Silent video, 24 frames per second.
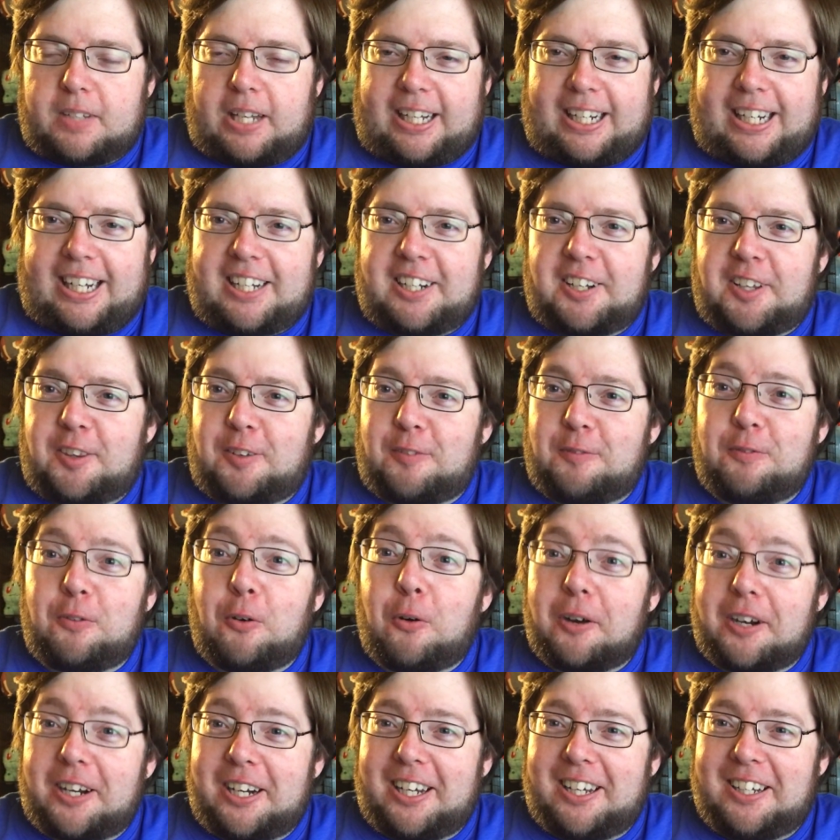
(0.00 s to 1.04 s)
I got nothing
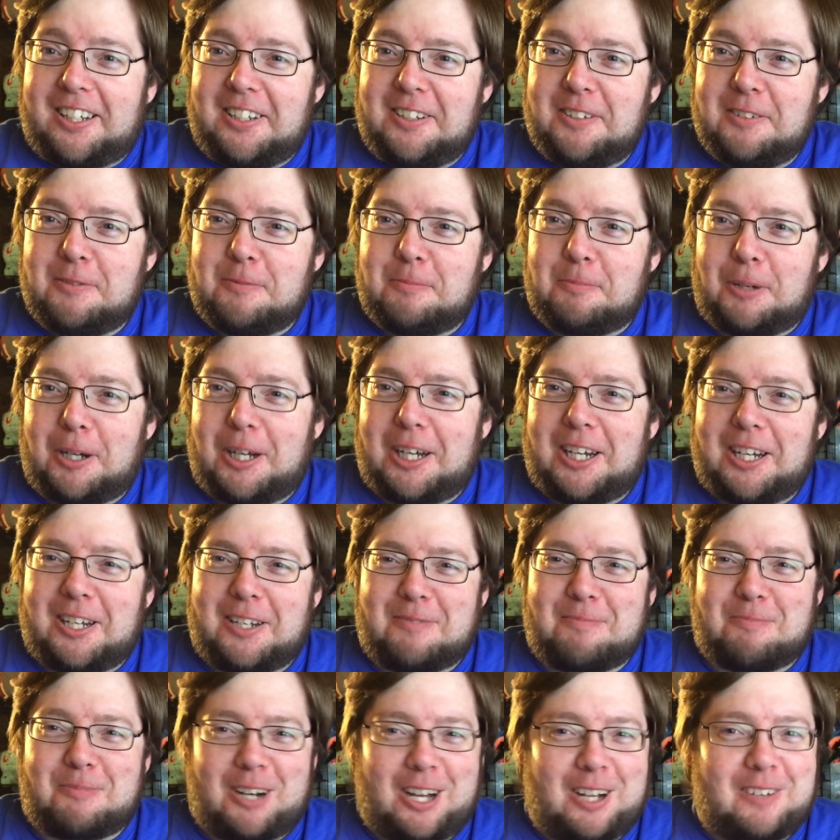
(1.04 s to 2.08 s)
for you,
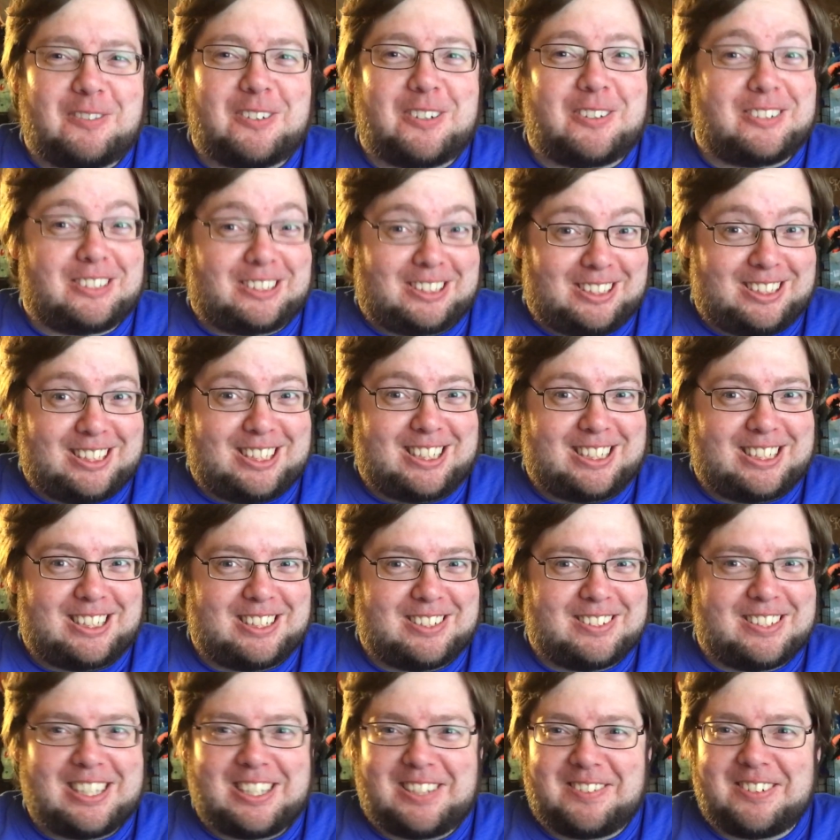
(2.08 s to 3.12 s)
but bravo and good on
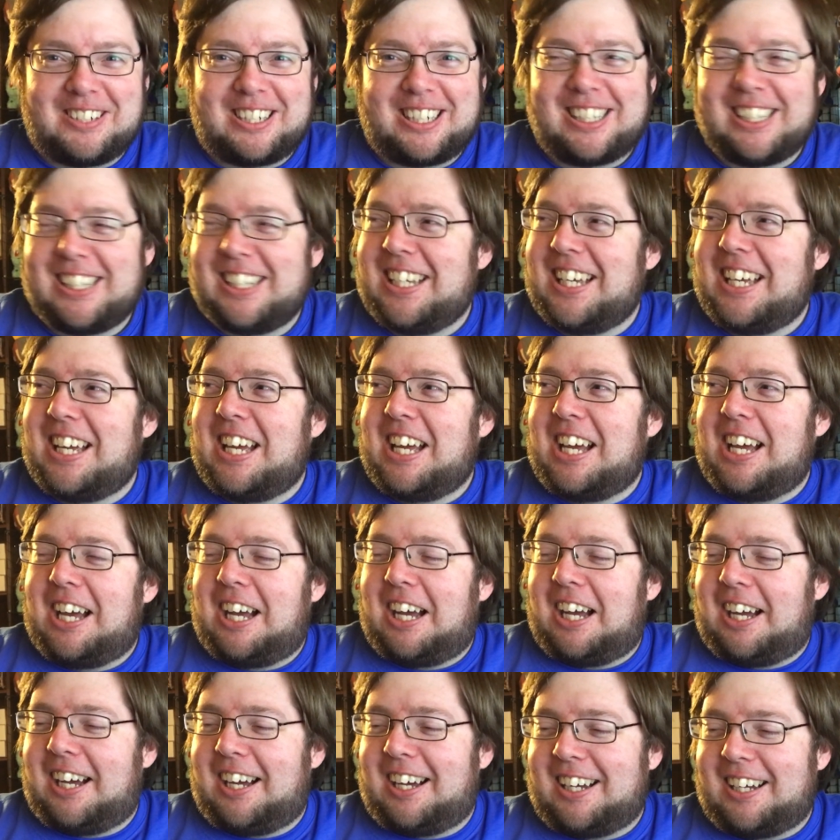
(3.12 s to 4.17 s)
you anyway.
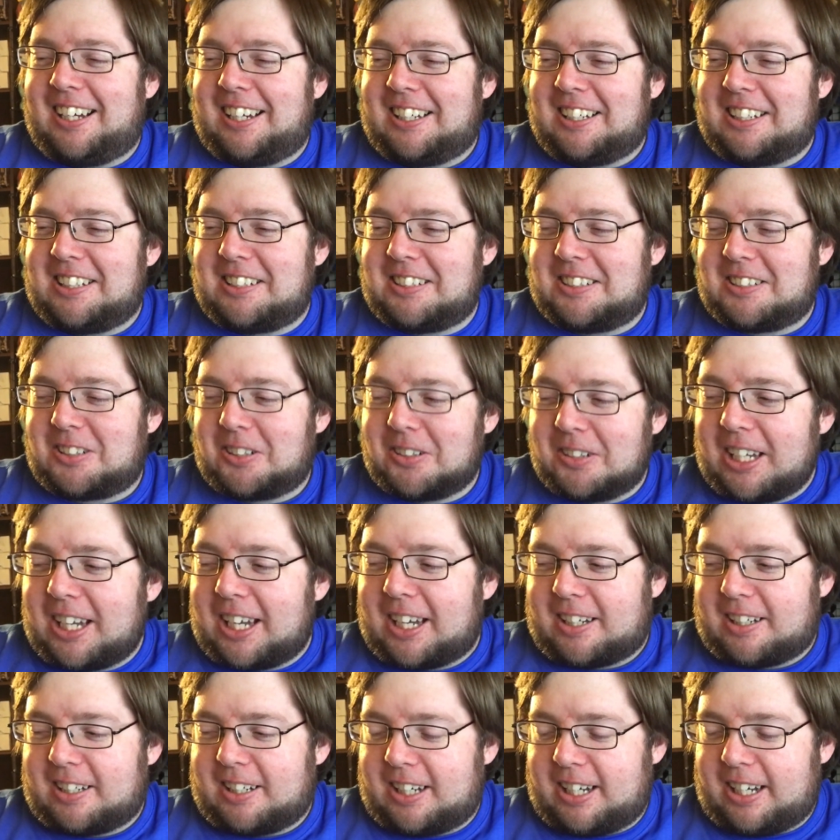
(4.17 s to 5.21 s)
So
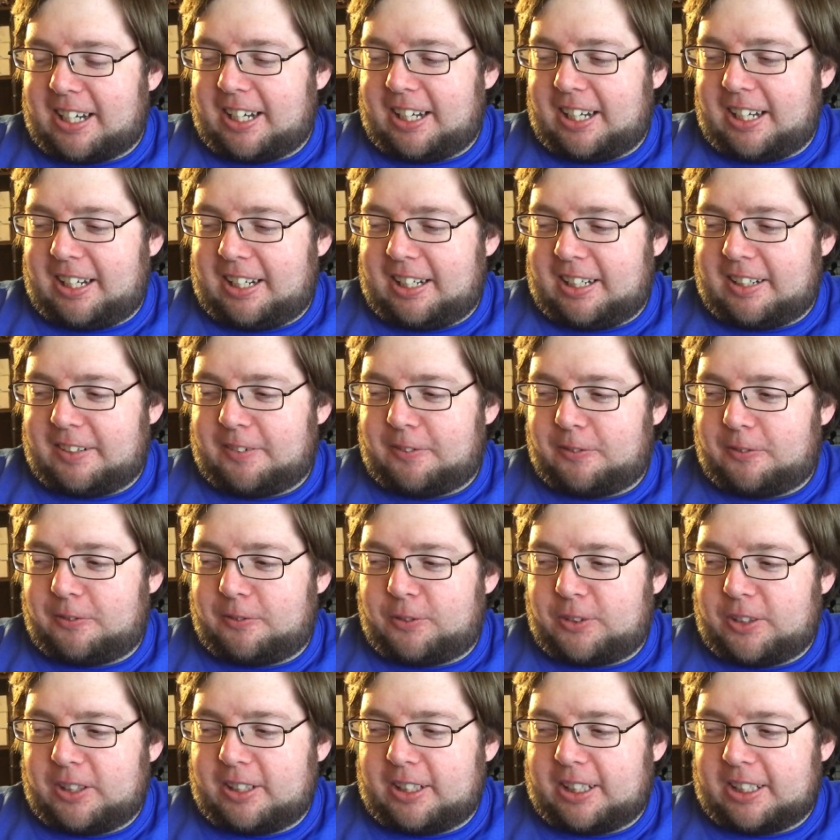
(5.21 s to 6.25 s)
yeah, I
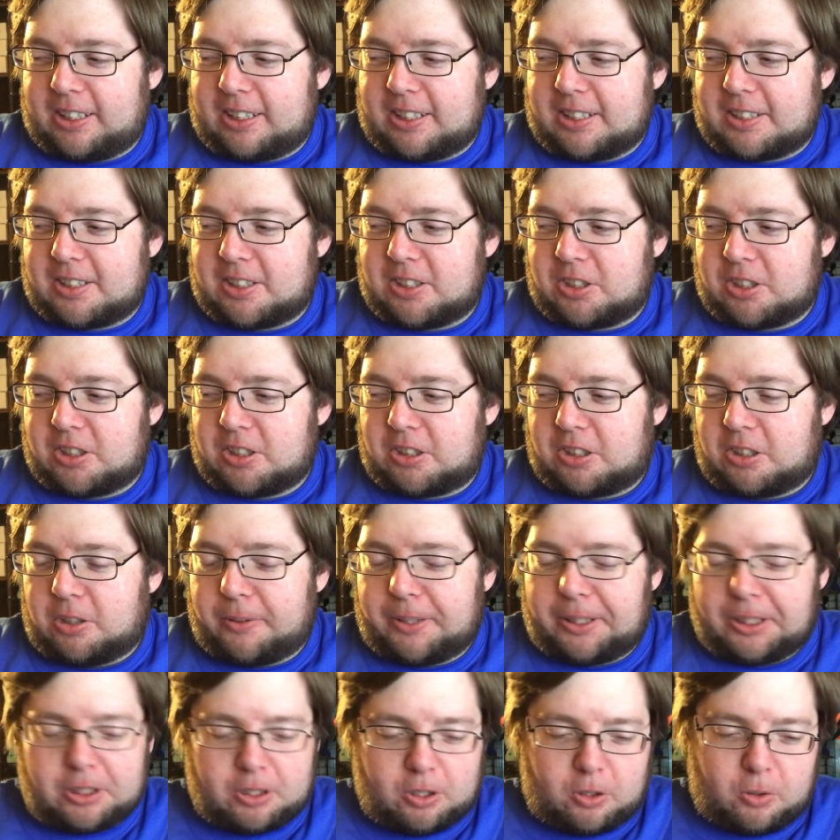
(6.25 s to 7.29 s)
feel like this is just
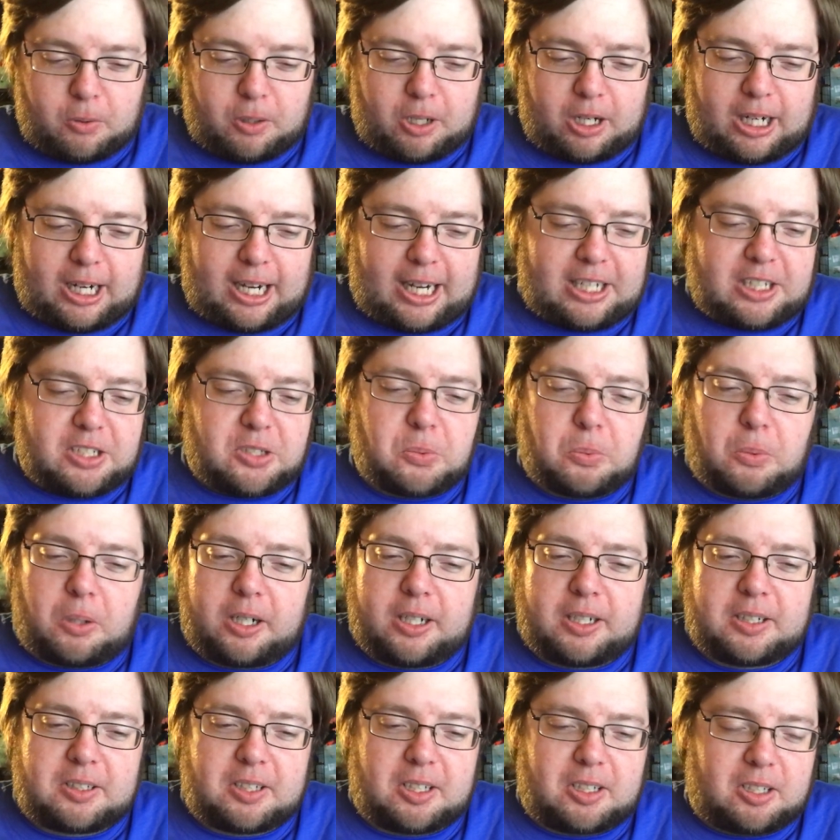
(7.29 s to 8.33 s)
going nowhere. I just
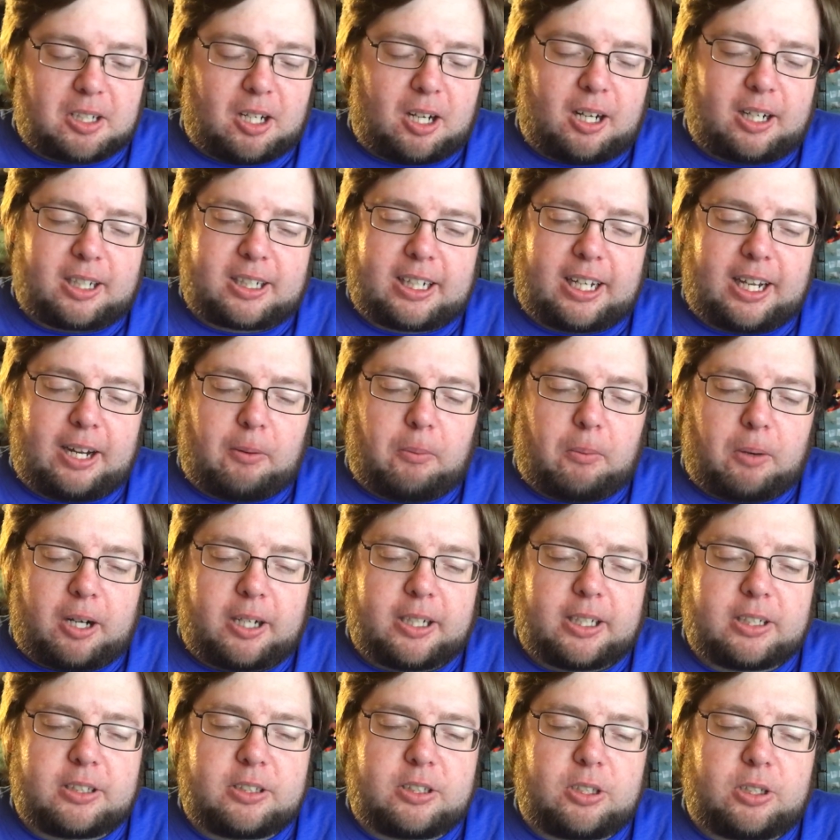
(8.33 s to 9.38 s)
wanted to talk. I
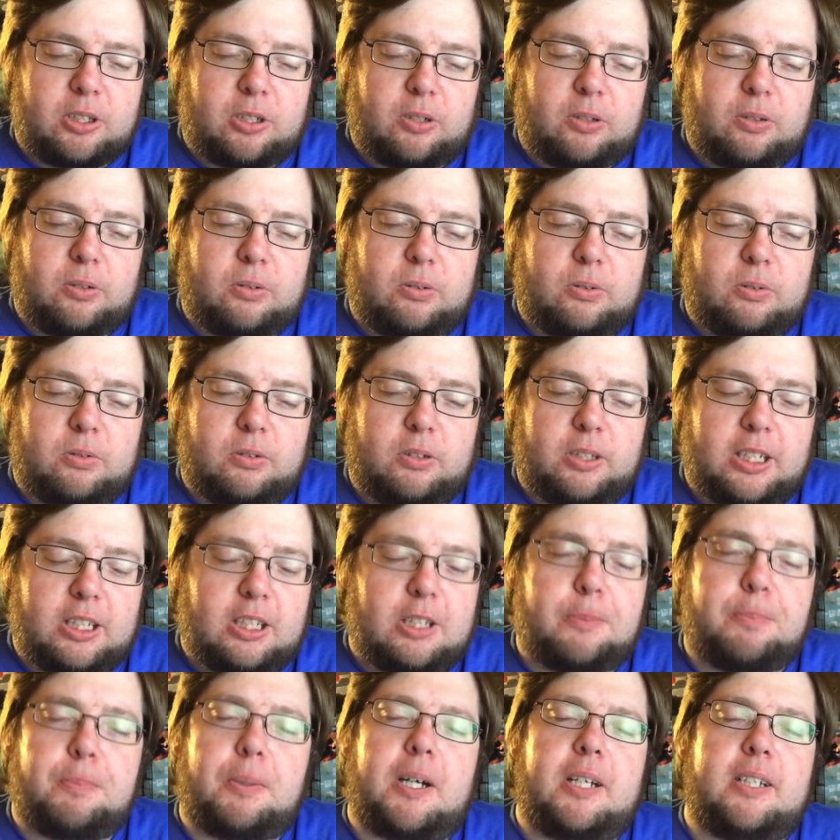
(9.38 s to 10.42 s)
wanted to
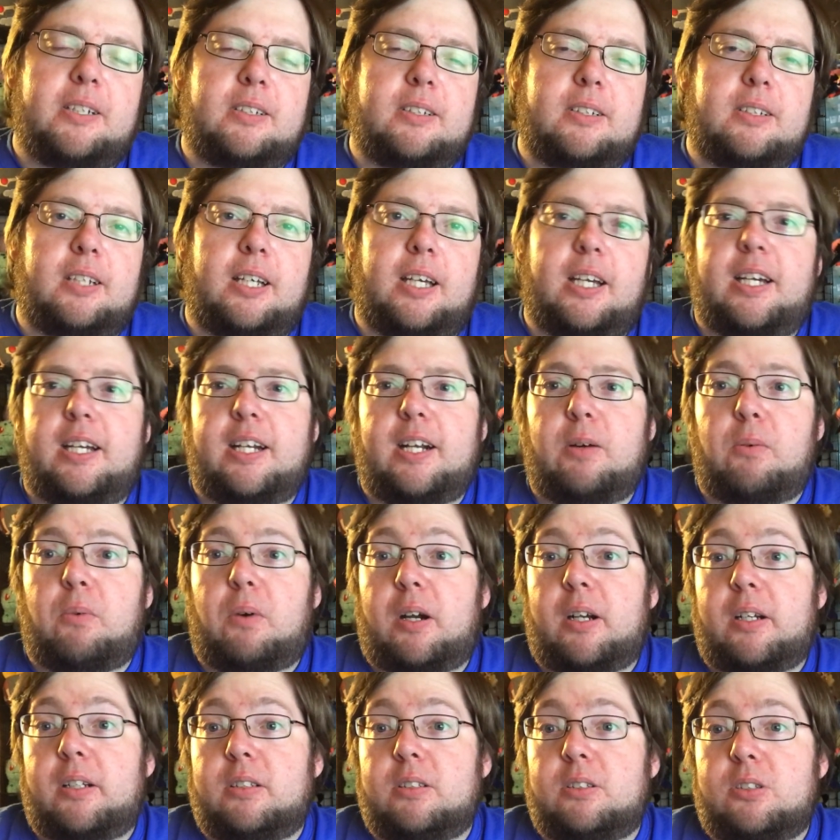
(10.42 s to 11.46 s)
hit the button, and I
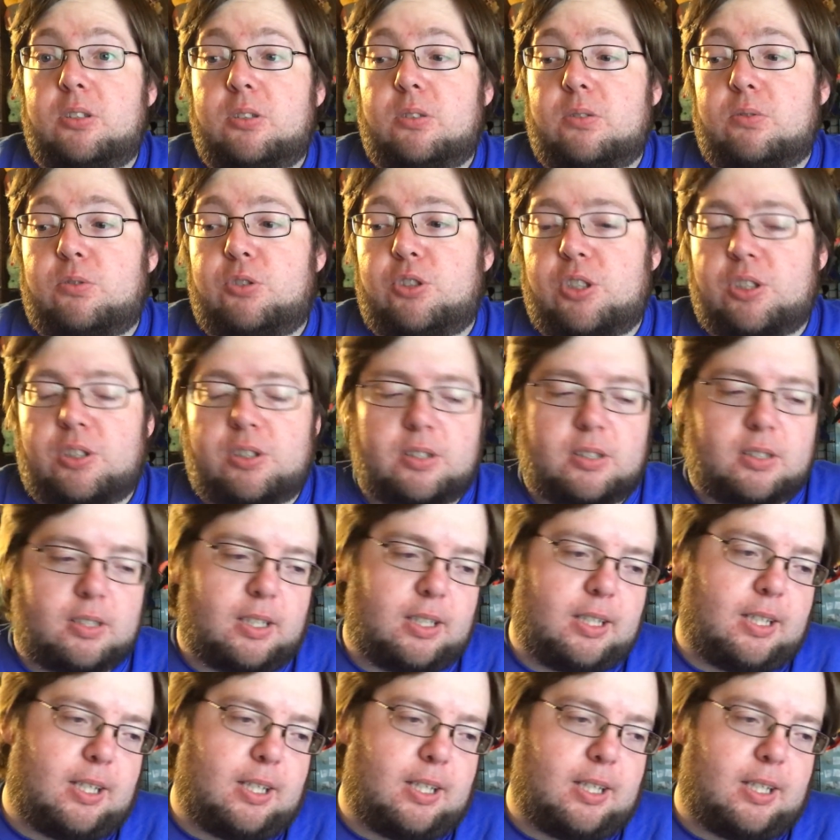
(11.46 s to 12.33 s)
wanted to just